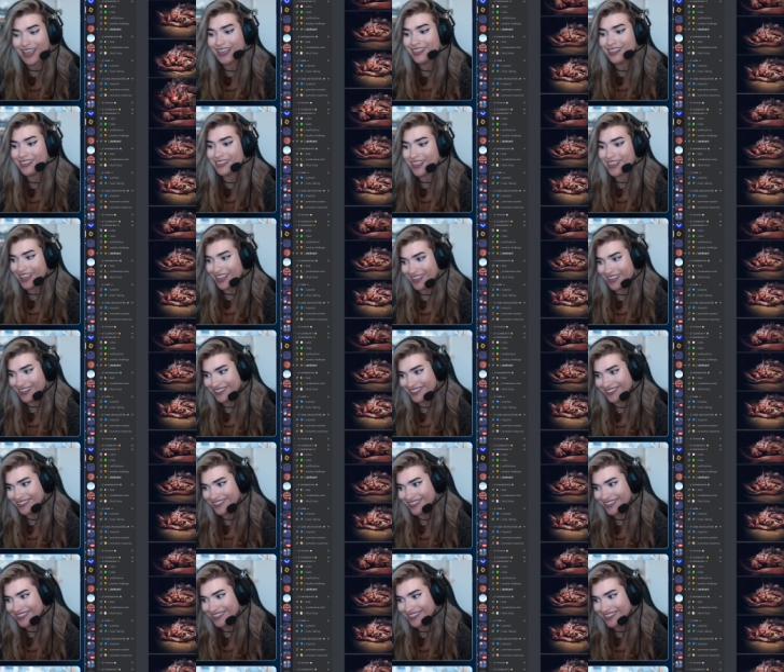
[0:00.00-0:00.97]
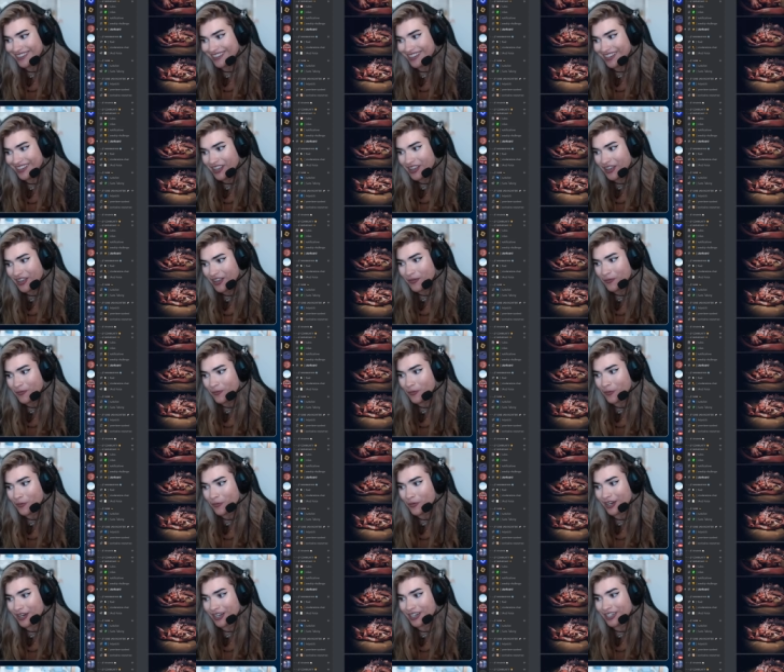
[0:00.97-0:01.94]
And then
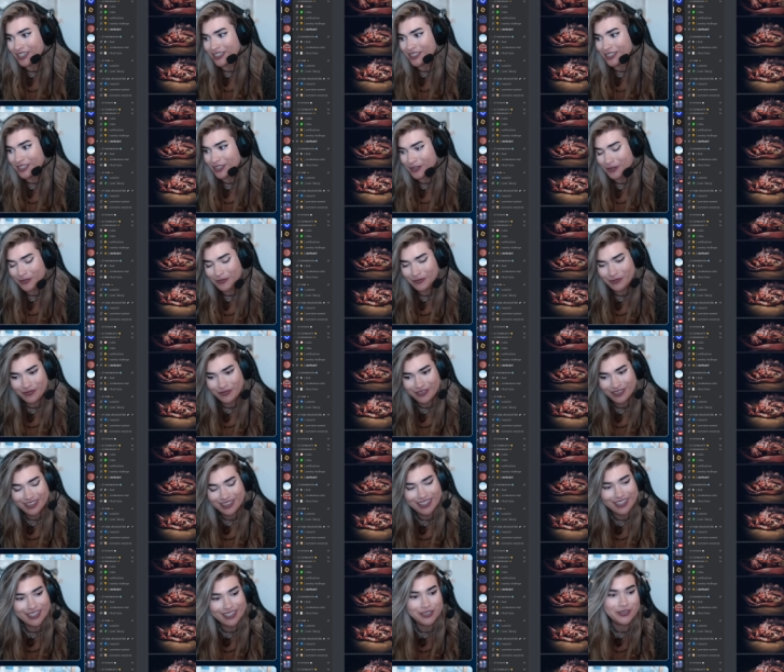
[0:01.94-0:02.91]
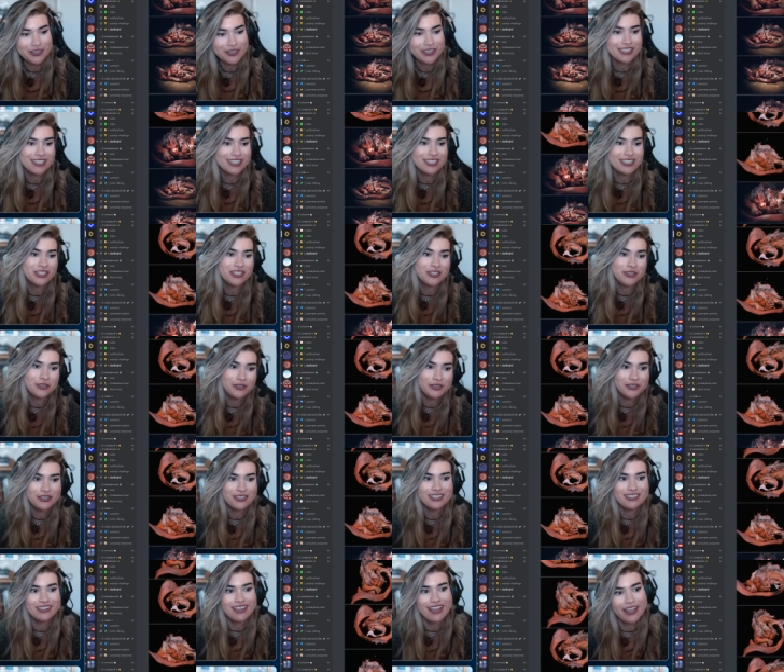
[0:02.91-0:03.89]
what we're going to do is we're going to
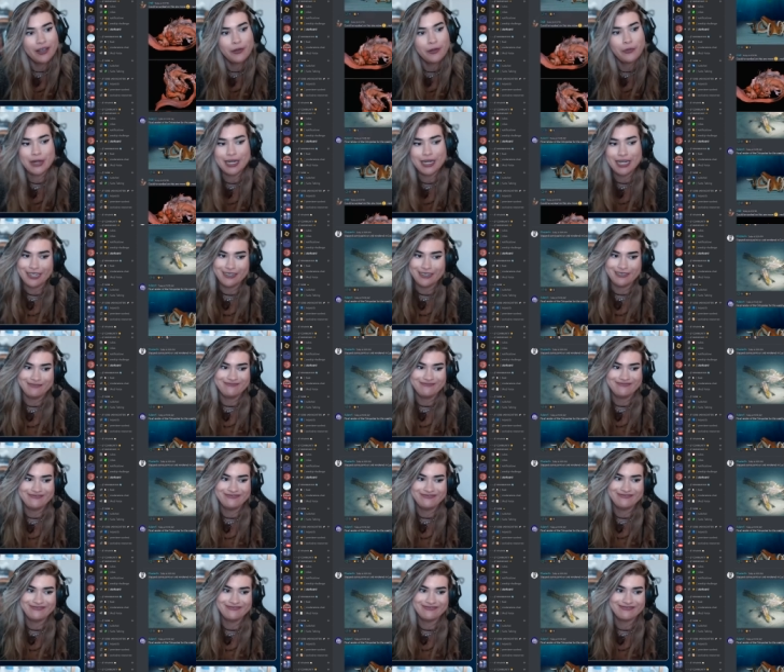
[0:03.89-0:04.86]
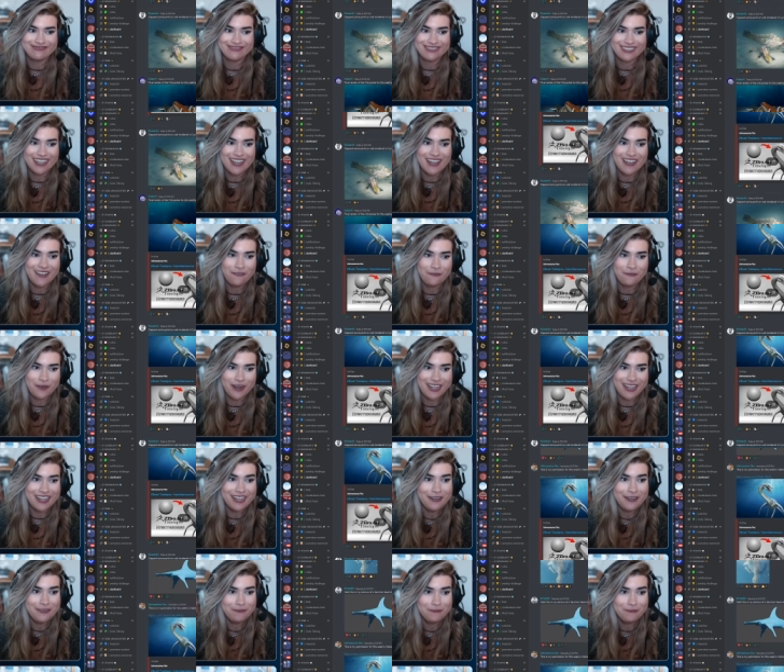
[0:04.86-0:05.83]
choose a winner. All
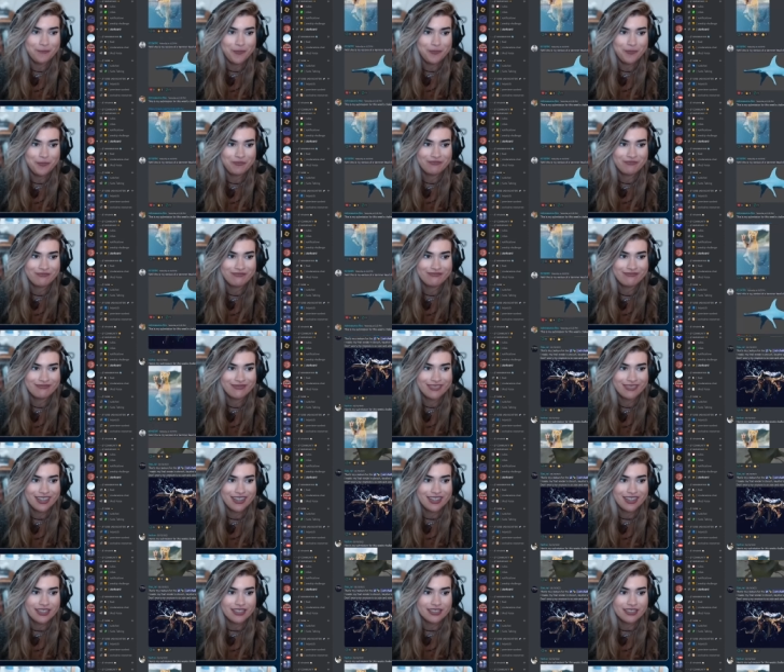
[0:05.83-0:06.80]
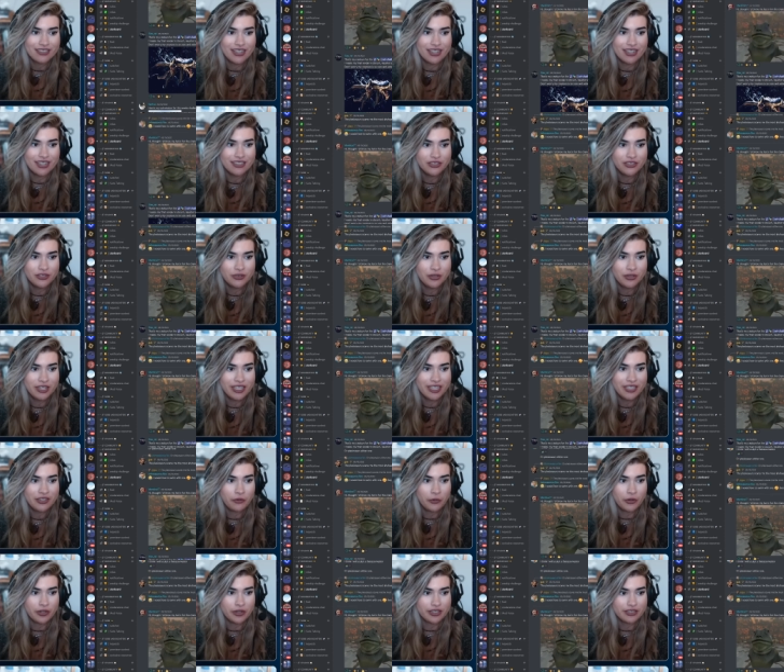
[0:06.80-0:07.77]
right. So let's do it
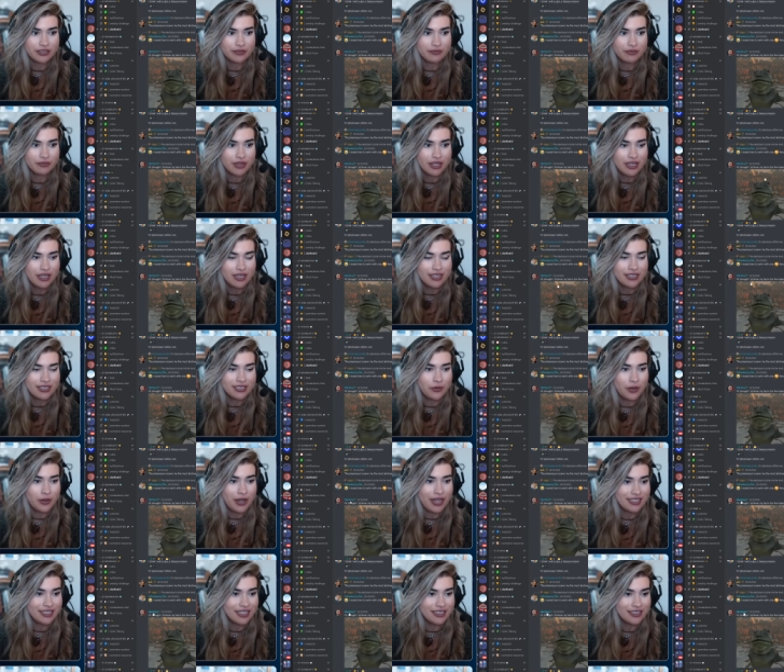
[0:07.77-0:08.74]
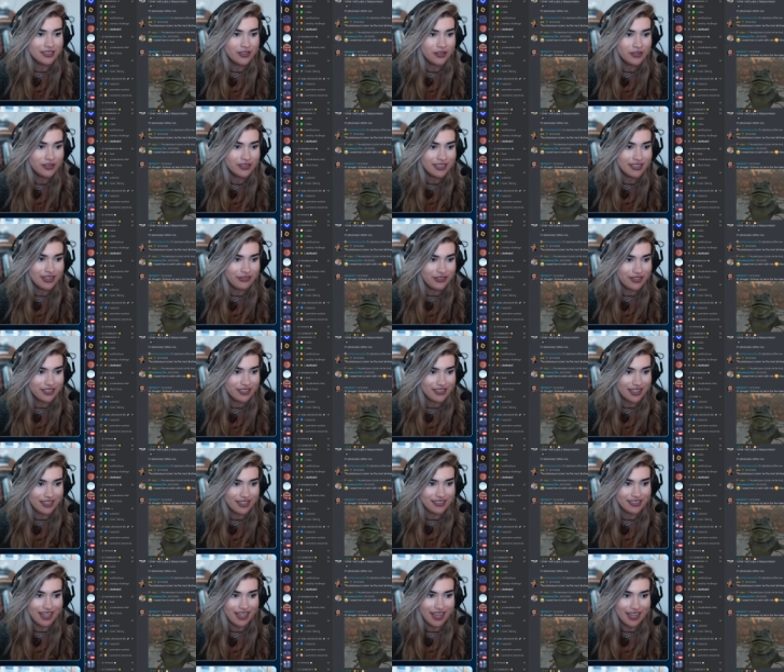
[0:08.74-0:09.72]
in order. So Identical 7
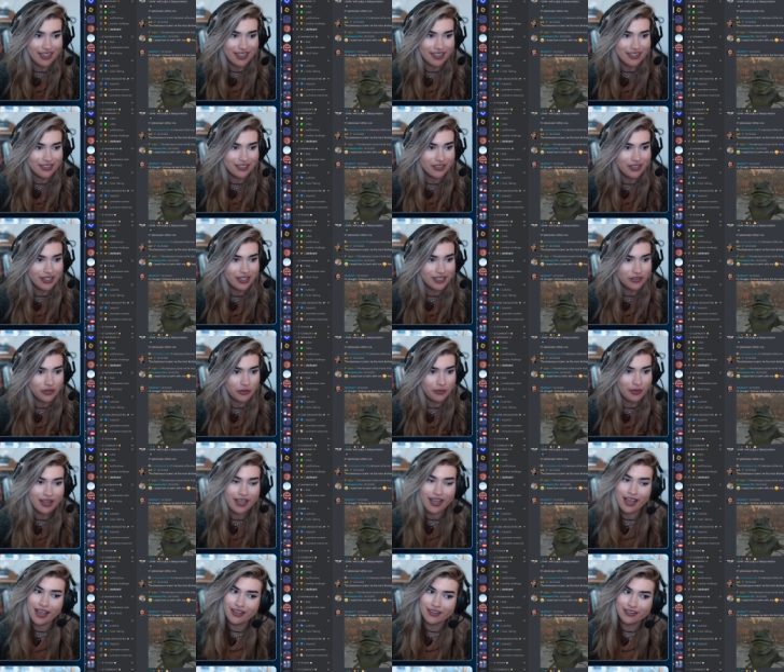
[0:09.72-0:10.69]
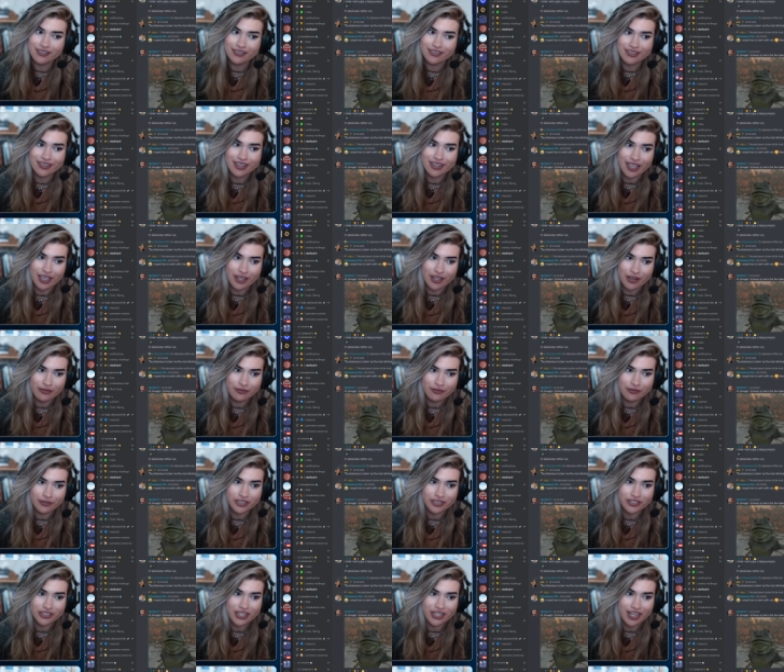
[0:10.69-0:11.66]
says, "Hi, I thought I'd throw my hat in
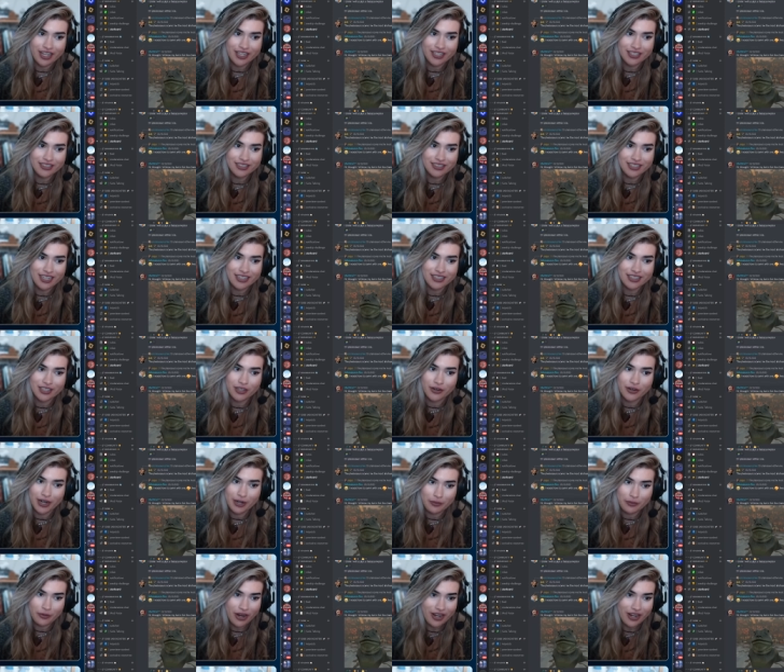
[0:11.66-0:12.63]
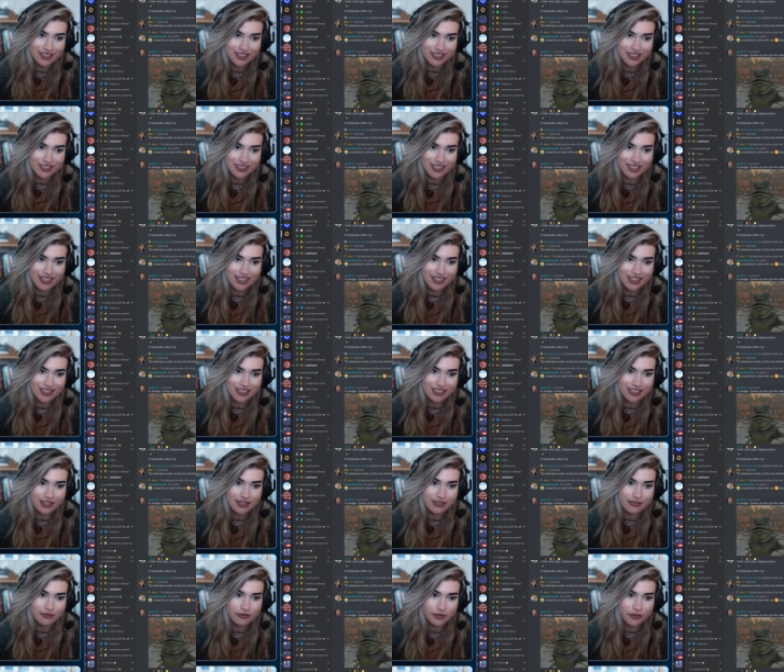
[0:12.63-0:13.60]
for the chance at the great prizes.
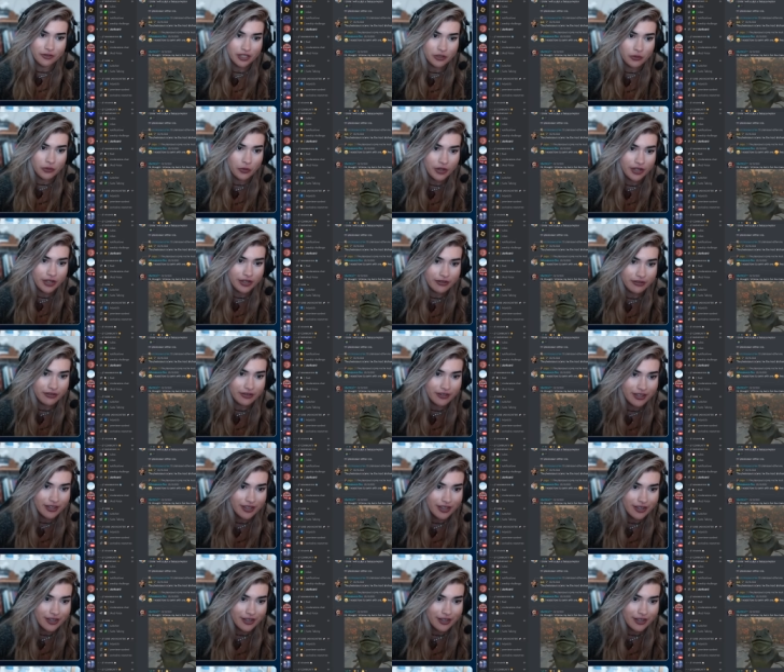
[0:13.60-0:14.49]
Here's a Vodanoy